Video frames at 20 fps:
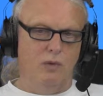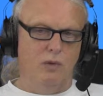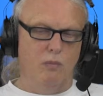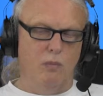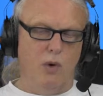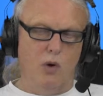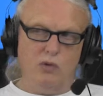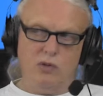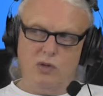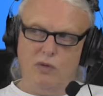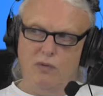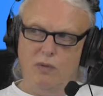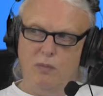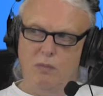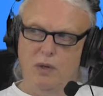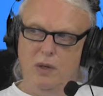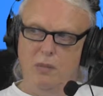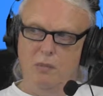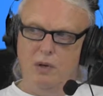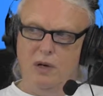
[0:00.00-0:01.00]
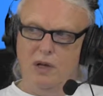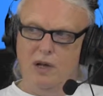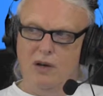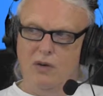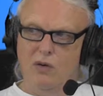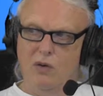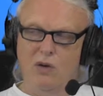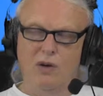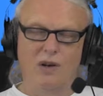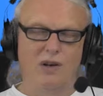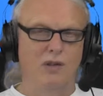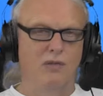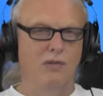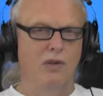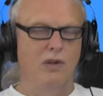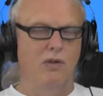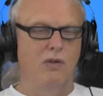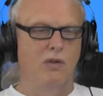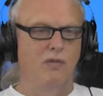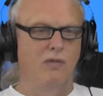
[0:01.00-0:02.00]
Most of the people are not
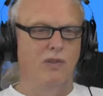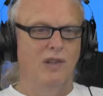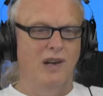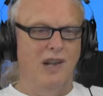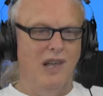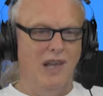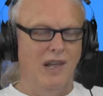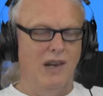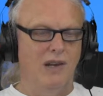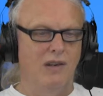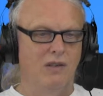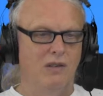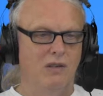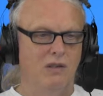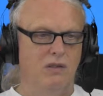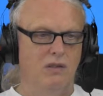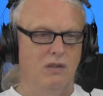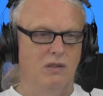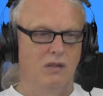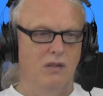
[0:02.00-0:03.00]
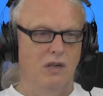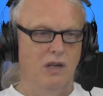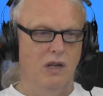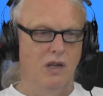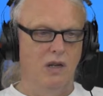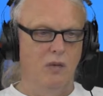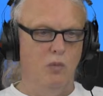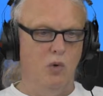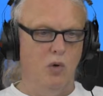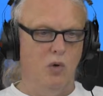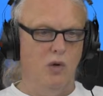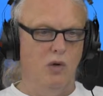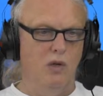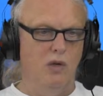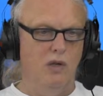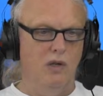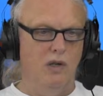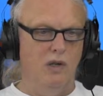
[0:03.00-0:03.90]
living off the land anymore.